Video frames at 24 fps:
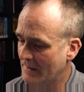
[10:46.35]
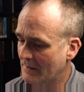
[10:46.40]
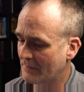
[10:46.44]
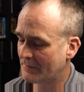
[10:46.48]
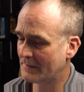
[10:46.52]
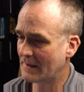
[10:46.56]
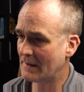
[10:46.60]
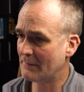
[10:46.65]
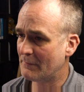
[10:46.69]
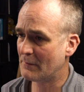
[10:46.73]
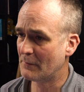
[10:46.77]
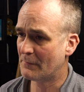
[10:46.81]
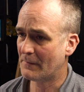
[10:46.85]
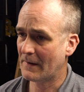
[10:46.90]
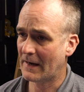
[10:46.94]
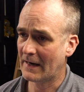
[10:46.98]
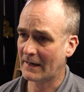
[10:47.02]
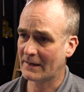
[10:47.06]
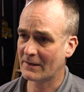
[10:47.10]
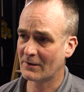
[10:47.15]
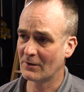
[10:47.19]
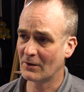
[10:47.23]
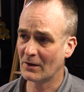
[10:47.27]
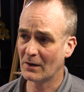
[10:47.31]
a safety
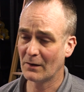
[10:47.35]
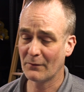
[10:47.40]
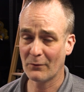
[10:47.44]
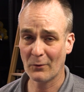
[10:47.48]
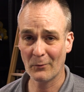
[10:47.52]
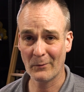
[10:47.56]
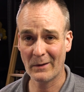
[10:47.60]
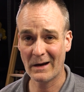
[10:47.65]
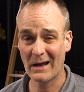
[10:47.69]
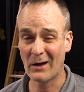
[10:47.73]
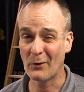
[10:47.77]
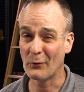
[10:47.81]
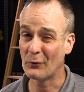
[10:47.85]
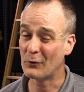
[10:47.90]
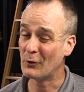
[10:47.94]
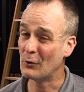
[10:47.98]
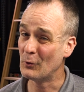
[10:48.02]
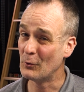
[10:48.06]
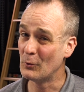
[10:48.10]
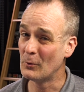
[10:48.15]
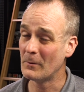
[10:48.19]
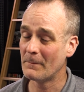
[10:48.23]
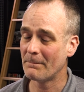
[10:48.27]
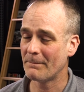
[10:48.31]
factor of around
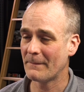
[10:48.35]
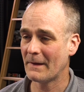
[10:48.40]
2.